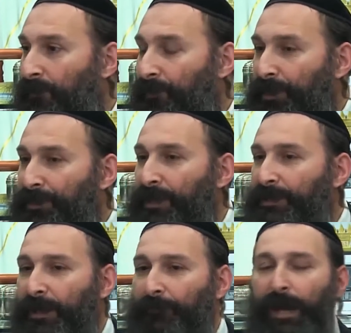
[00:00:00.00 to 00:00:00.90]
That it
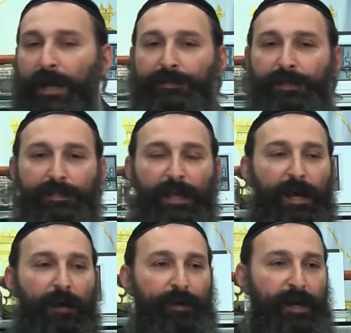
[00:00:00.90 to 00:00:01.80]
says, Kemei
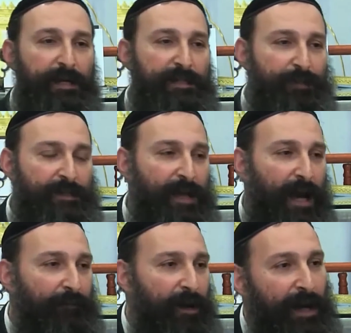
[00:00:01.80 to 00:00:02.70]
tzetecha me'eretz
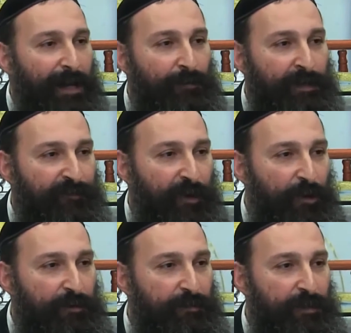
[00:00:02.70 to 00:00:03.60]
Mitzrayim ar'enu
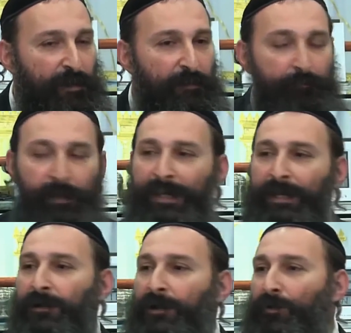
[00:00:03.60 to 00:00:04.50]
niflaot,
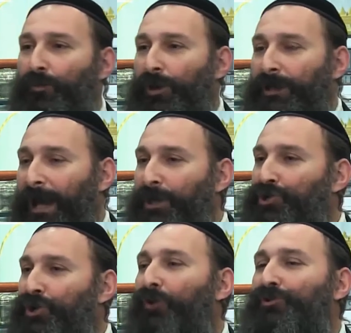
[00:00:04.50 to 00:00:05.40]
meaning what I
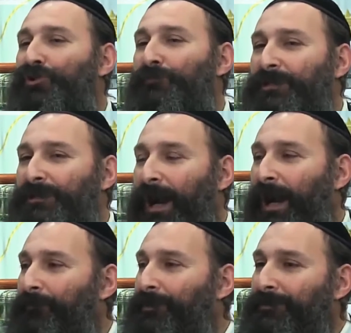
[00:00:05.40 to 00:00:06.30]
showed you in
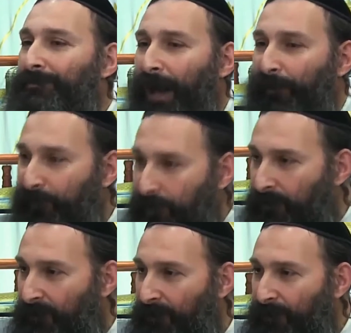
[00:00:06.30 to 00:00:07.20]
Mitzrayim is nothing
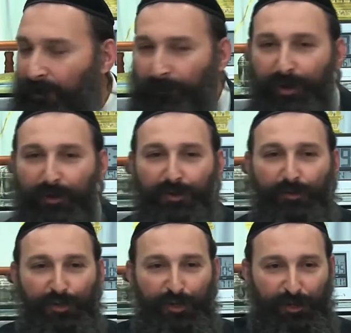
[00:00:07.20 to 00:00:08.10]
compared to
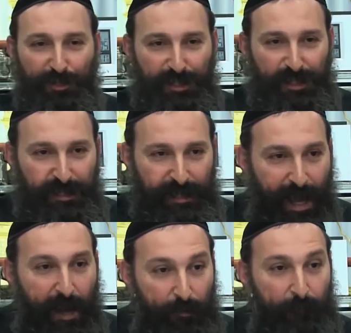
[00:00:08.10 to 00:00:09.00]
what you're going to see
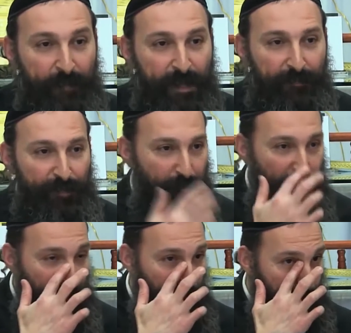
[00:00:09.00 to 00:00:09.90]
now, the
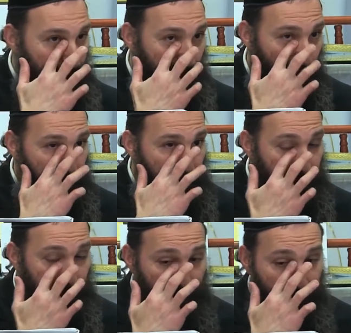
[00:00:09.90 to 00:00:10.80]
miracles we're going
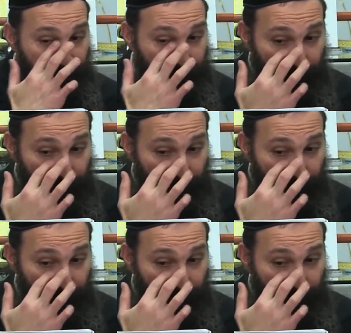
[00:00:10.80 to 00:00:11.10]
to see.